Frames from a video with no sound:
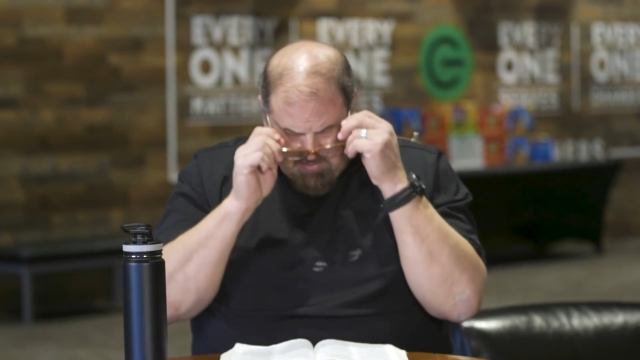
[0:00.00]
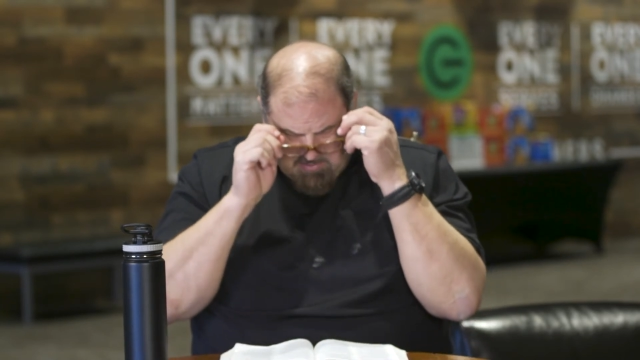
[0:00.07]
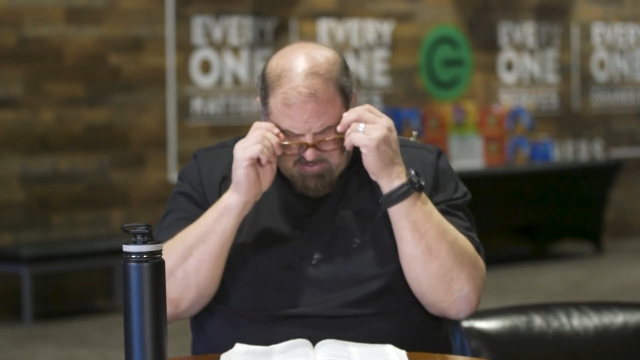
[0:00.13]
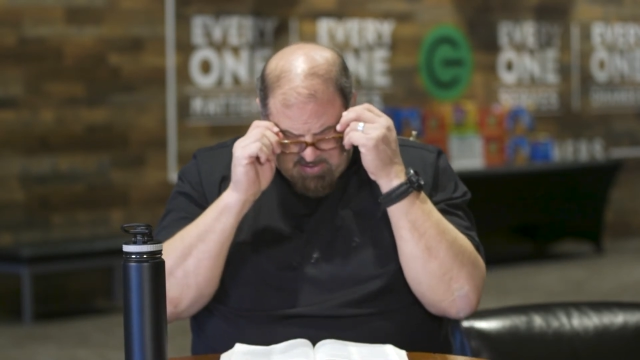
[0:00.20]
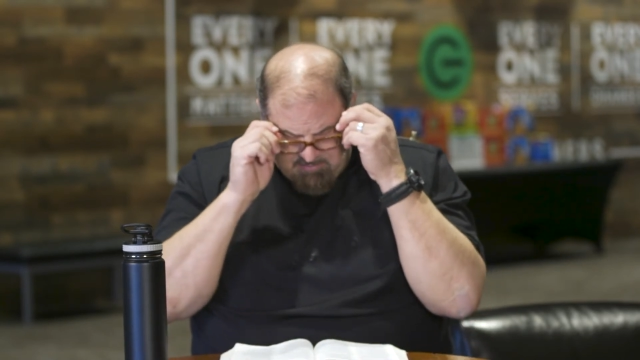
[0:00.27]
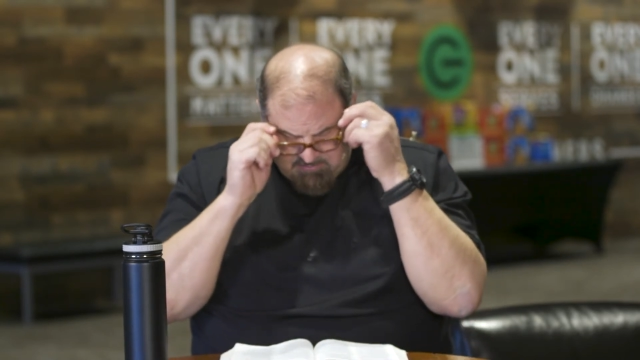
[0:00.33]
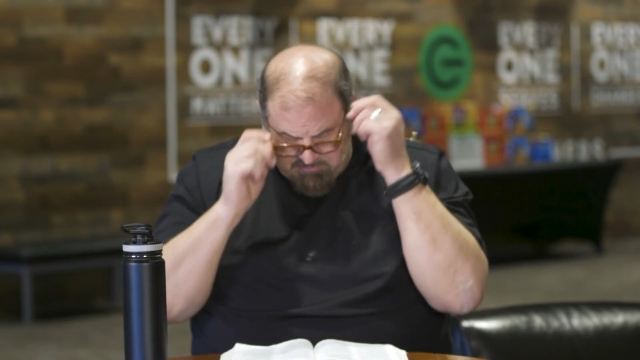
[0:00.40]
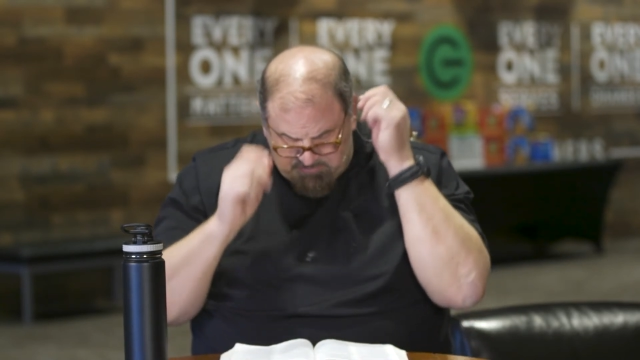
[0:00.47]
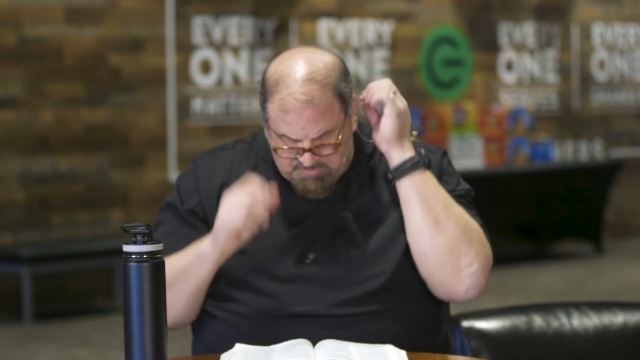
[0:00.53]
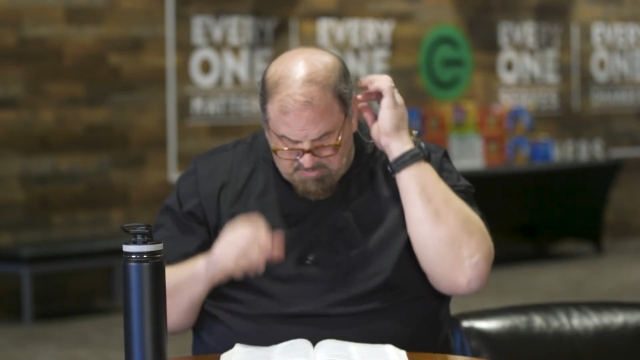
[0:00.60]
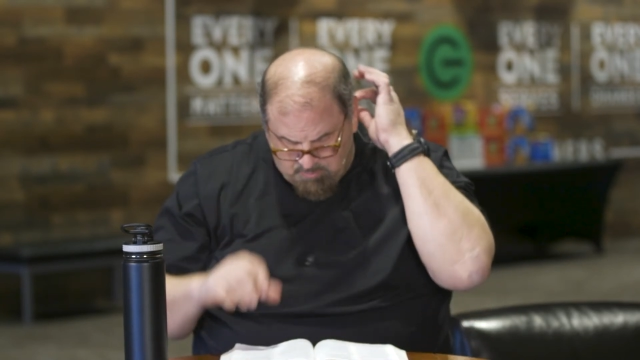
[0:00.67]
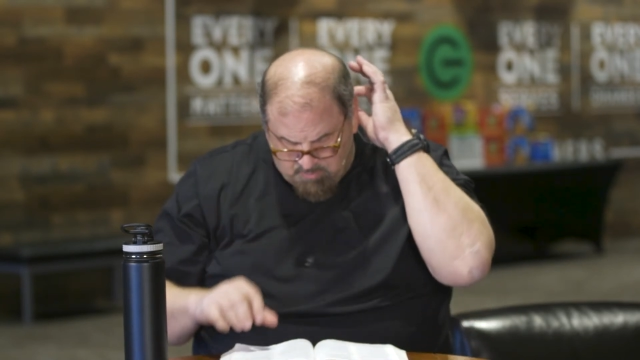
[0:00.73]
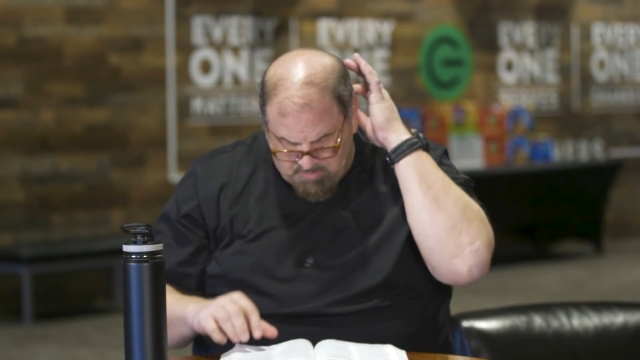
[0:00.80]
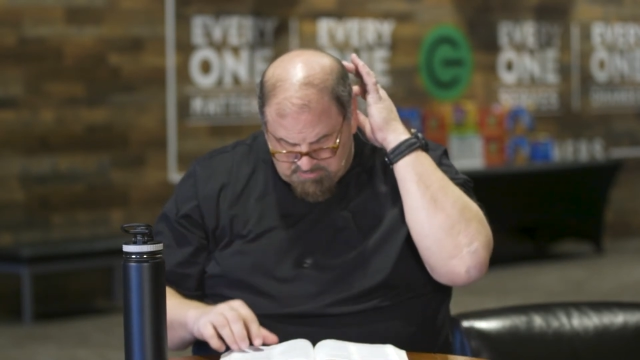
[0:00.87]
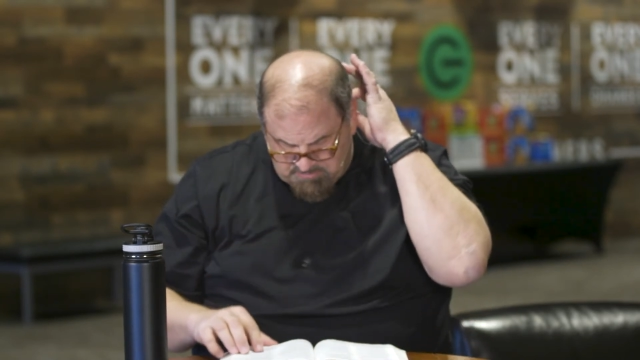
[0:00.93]
David
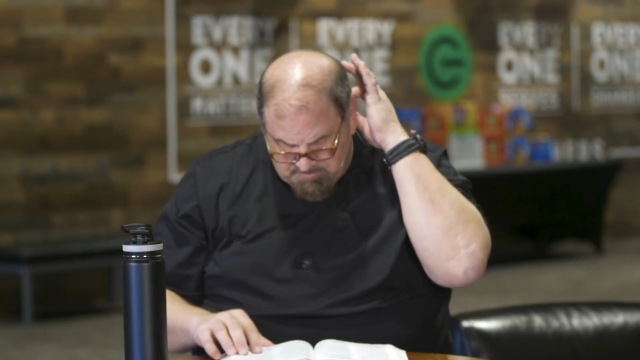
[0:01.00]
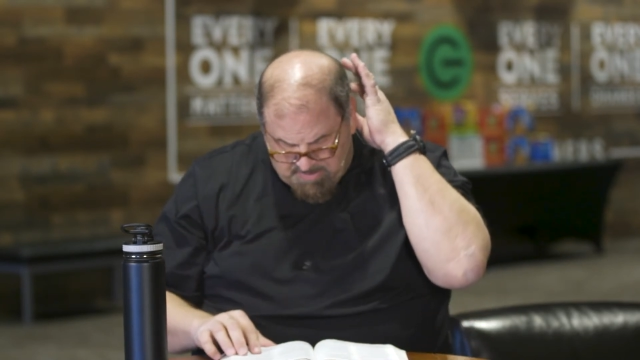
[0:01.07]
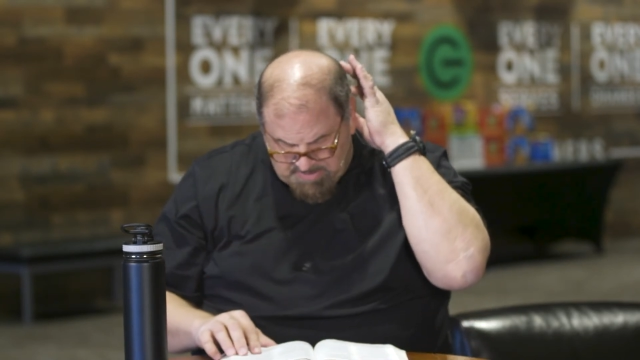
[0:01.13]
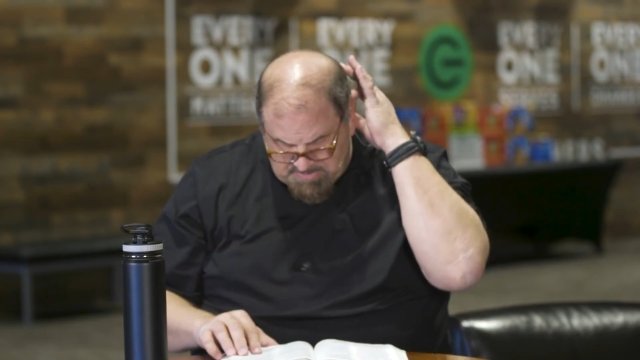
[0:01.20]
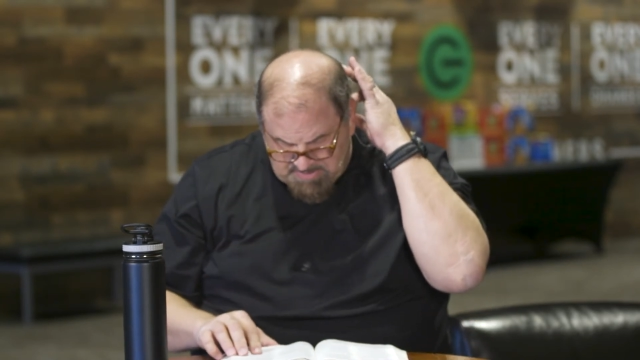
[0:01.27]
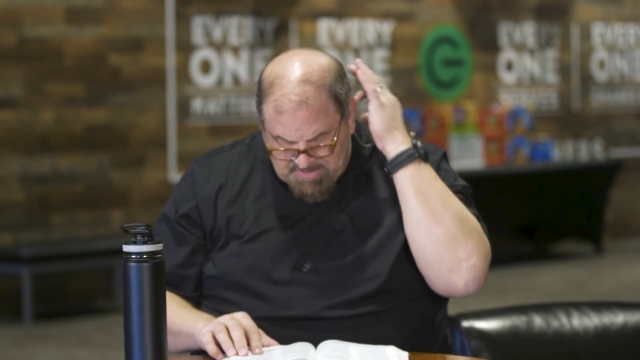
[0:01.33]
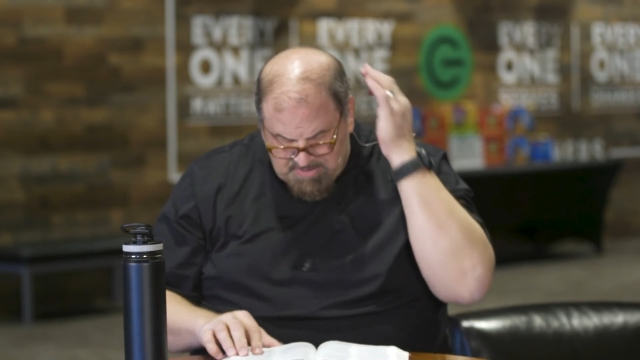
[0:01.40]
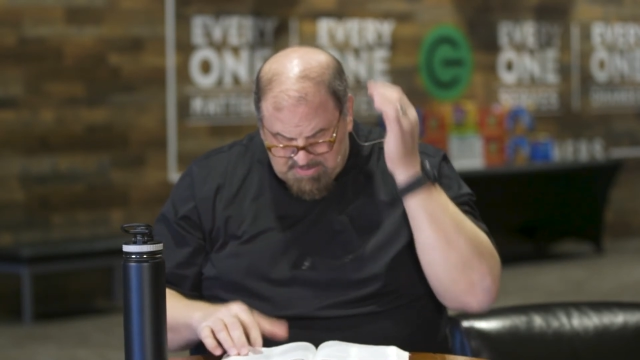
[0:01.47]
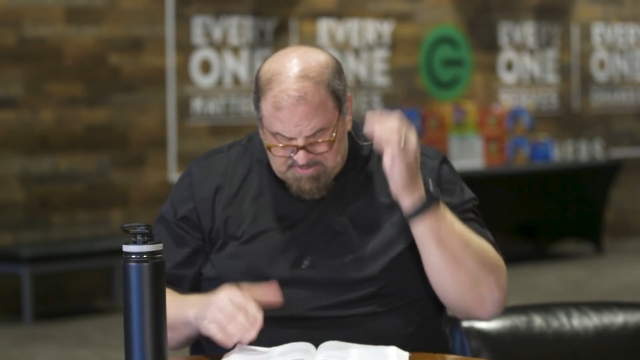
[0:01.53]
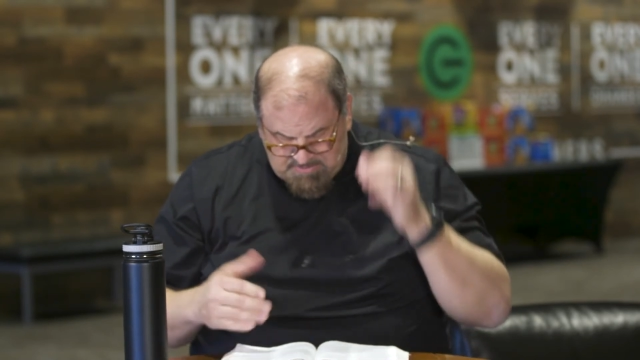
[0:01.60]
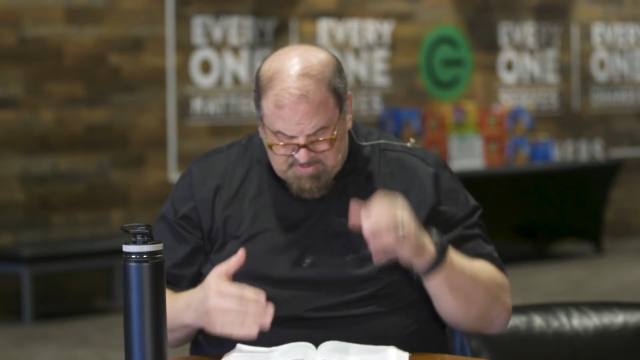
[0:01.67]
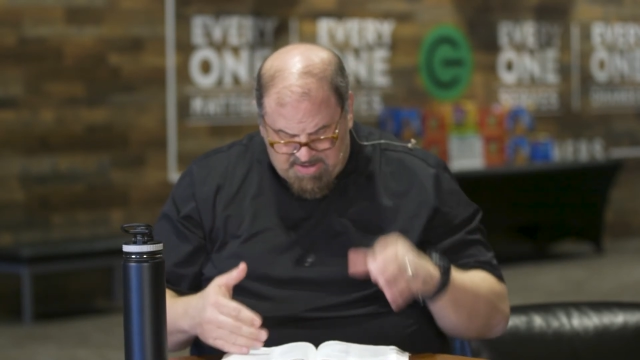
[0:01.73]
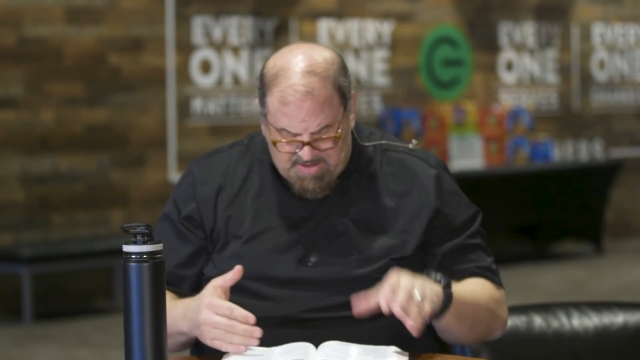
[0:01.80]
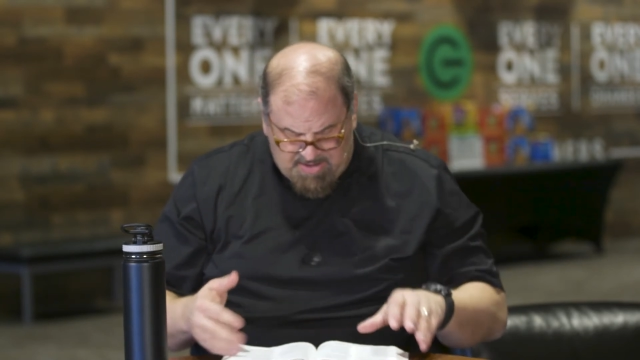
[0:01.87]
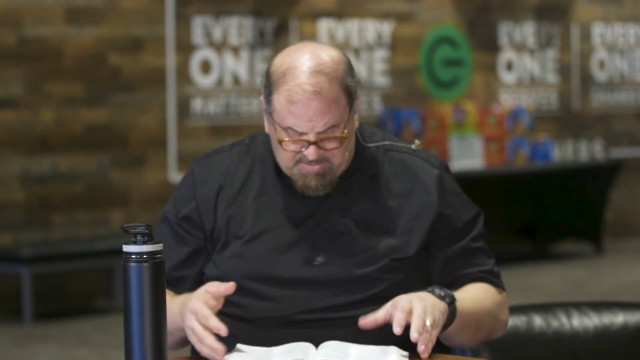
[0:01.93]
said was, my daily
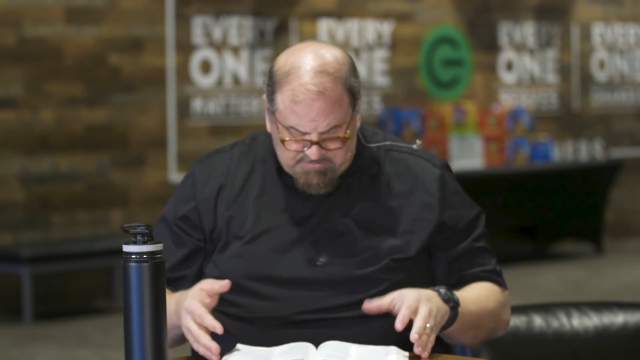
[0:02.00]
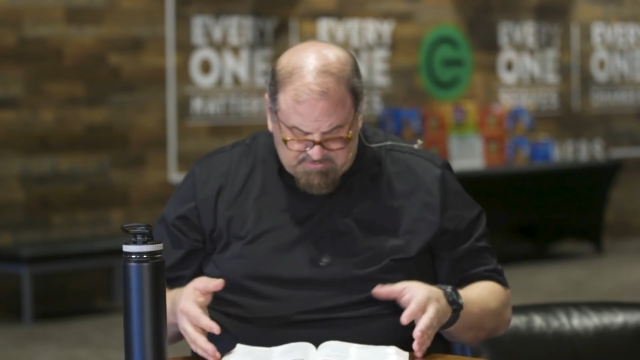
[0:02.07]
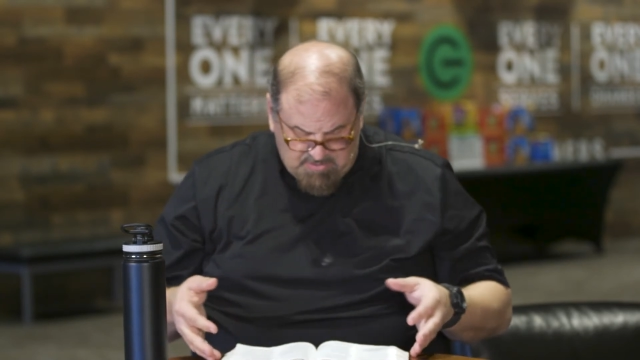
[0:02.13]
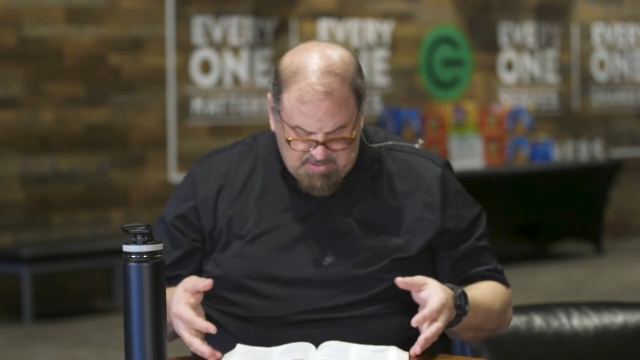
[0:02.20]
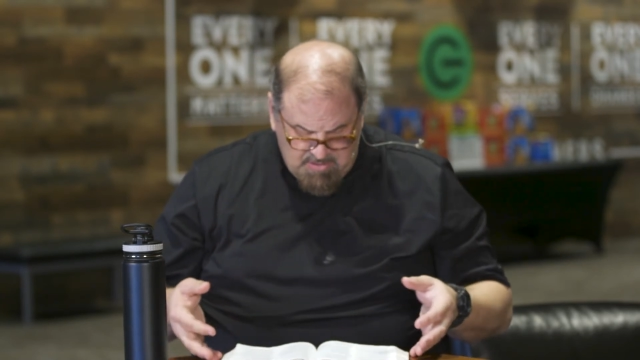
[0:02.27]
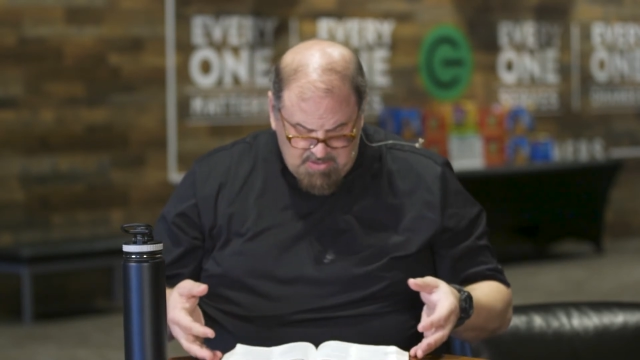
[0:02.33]
task